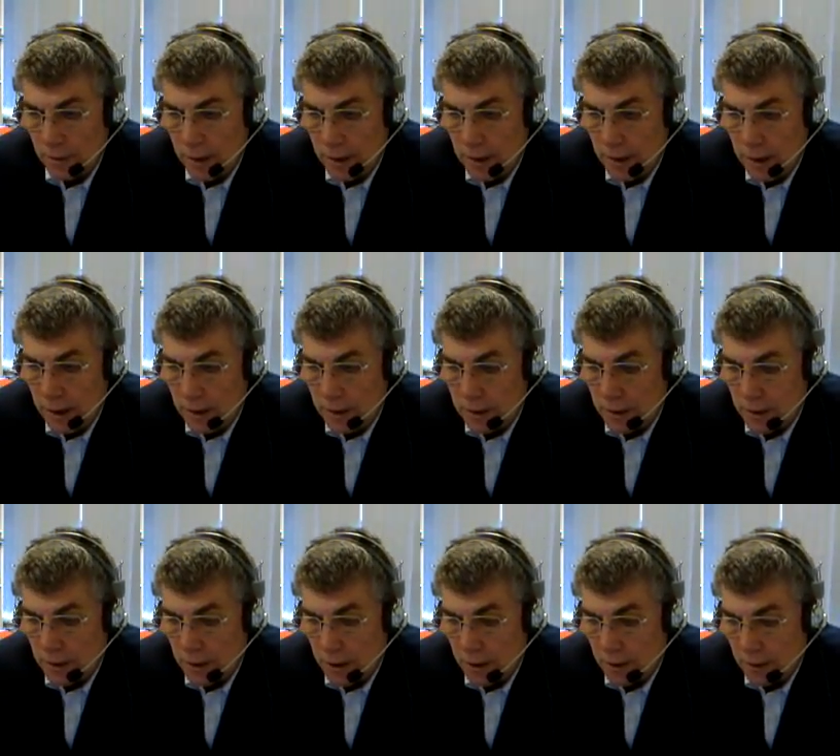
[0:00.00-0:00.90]
We need
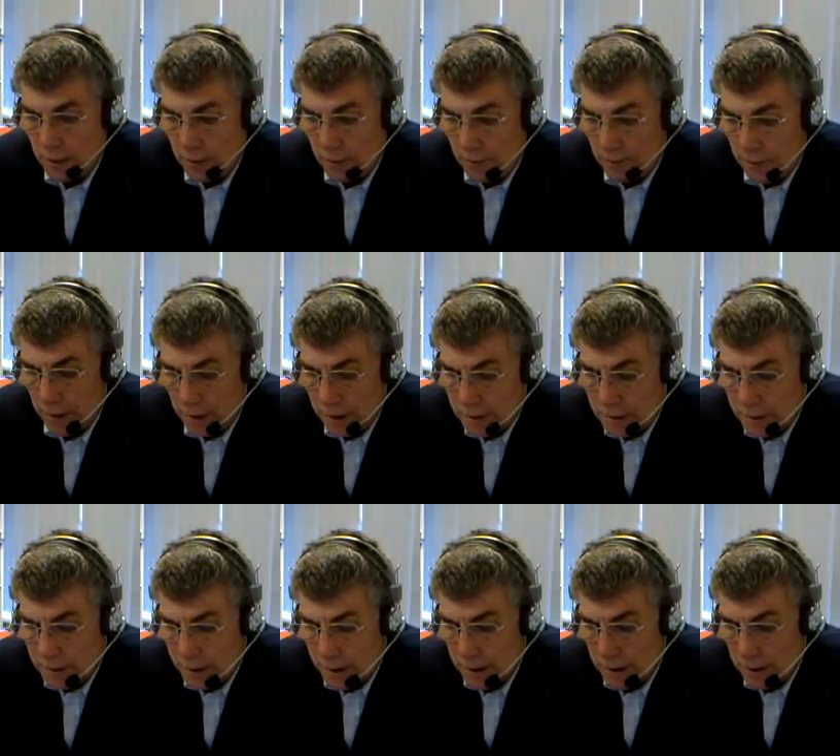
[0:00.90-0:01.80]
to know
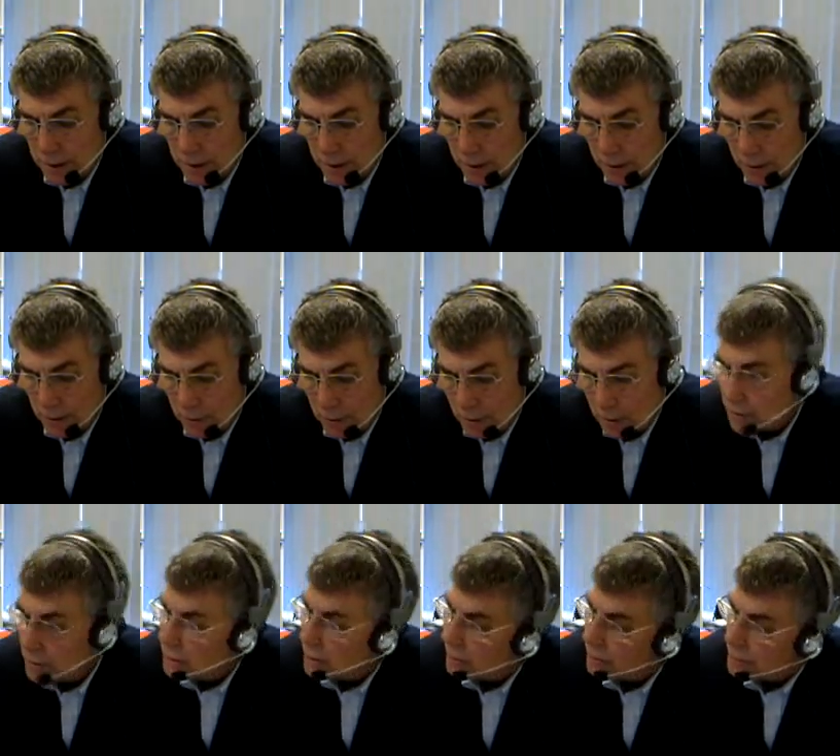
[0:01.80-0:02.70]
basic
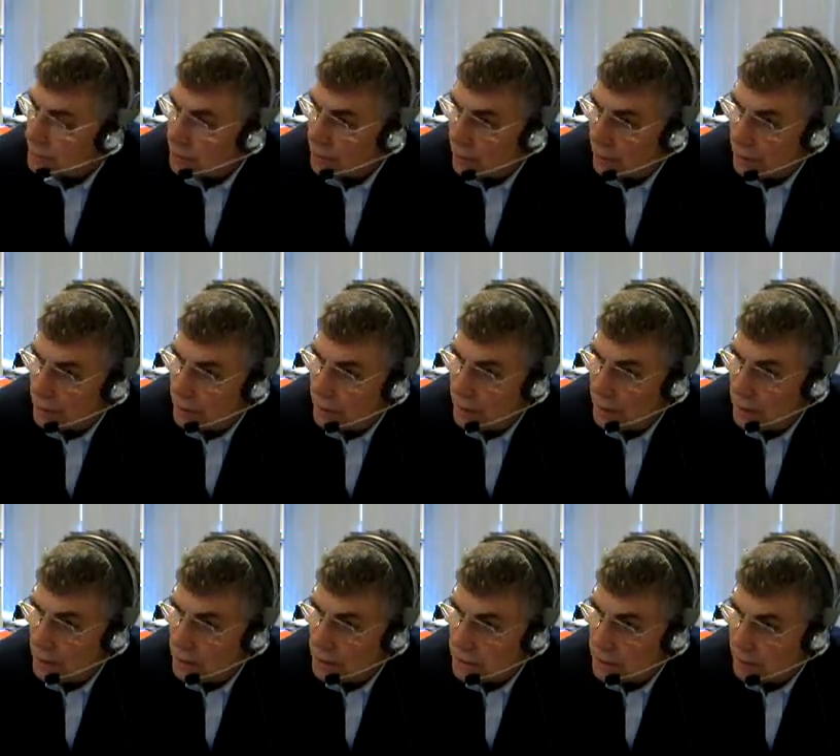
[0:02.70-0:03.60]
concepts and
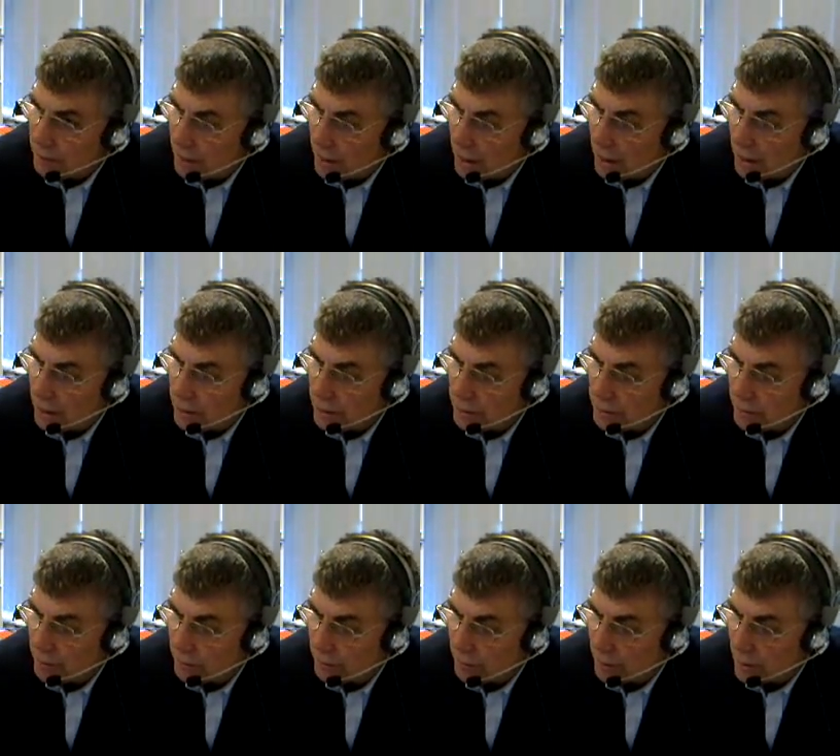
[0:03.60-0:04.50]
ideas, the parties
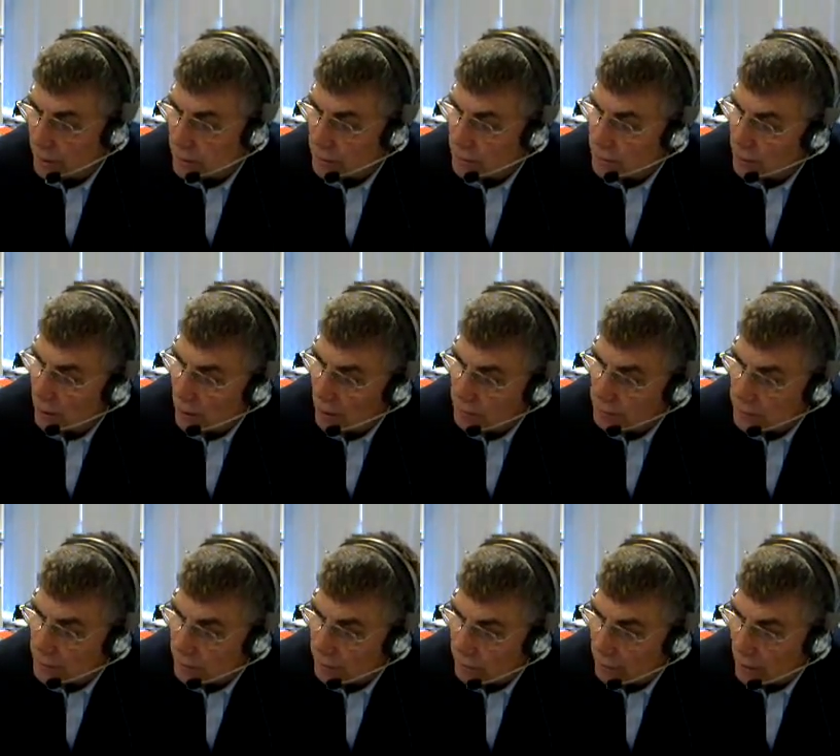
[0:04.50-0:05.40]
to a trust,
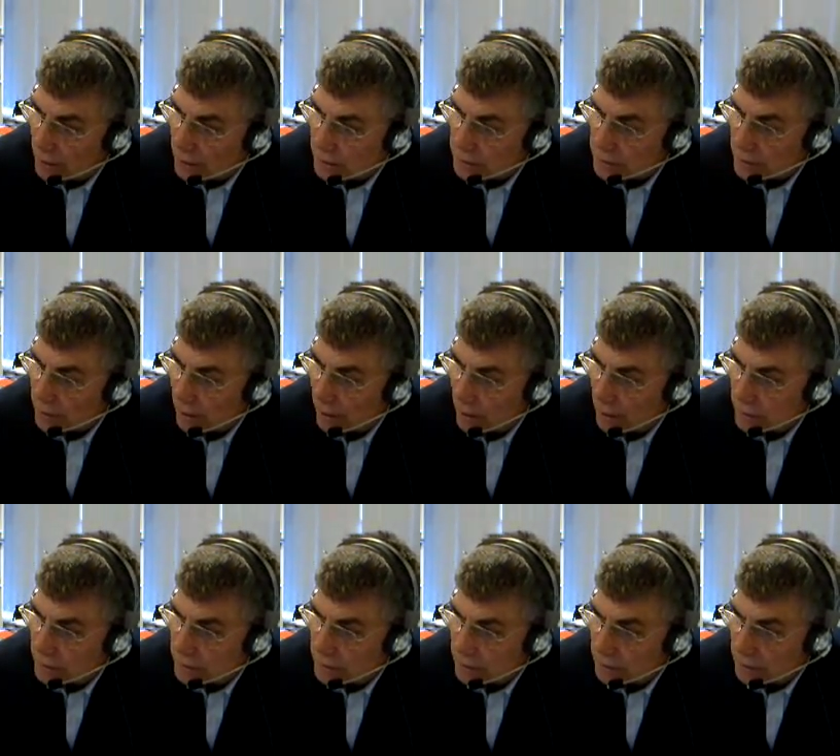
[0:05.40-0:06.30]
types of trust,
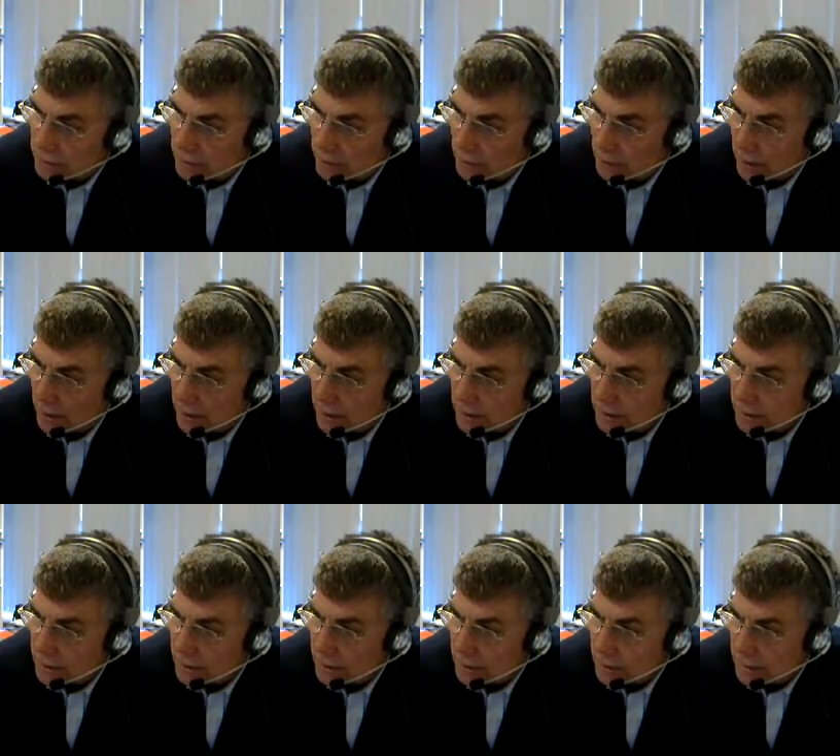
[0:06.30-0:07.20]
those sorts of
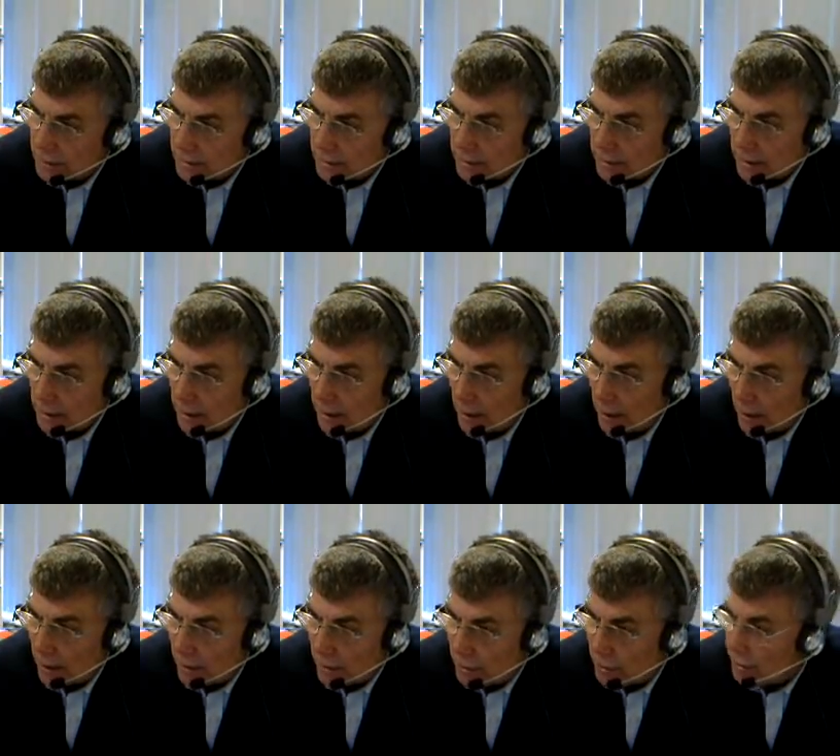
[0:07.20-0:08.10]
things,
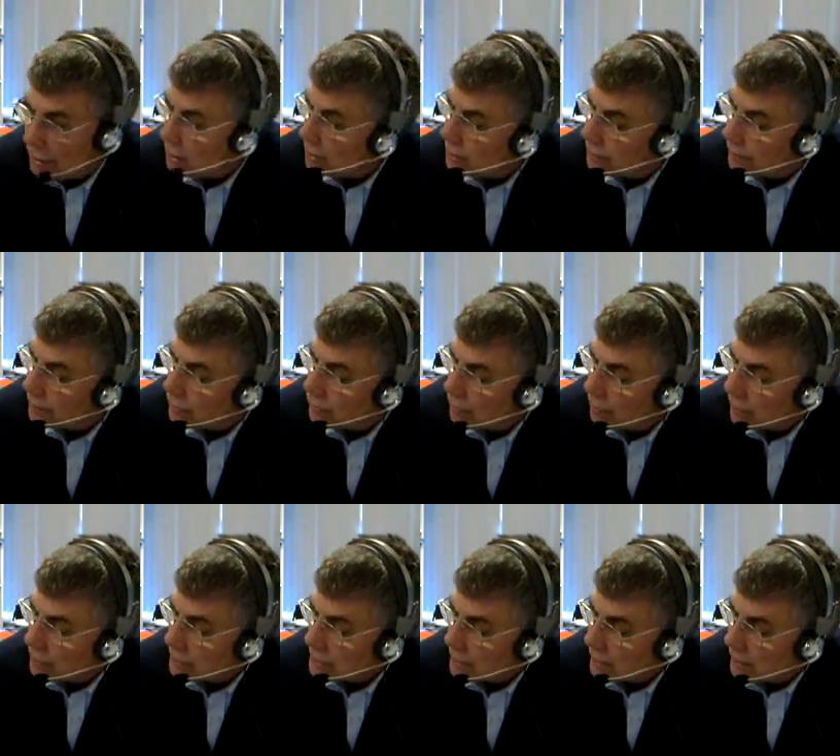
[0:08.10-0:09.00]
duties of
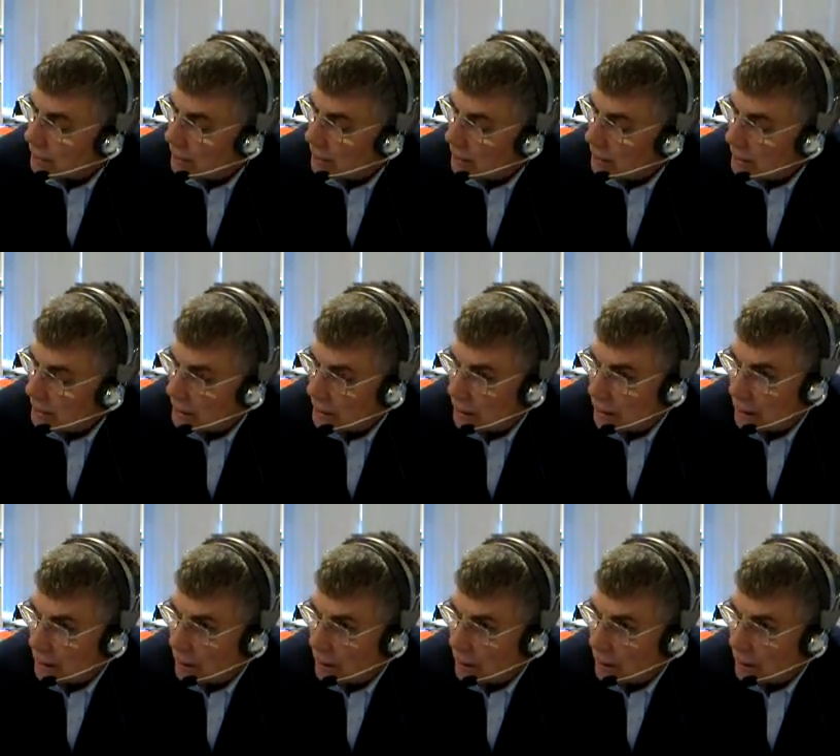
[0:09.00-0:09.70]
trustee.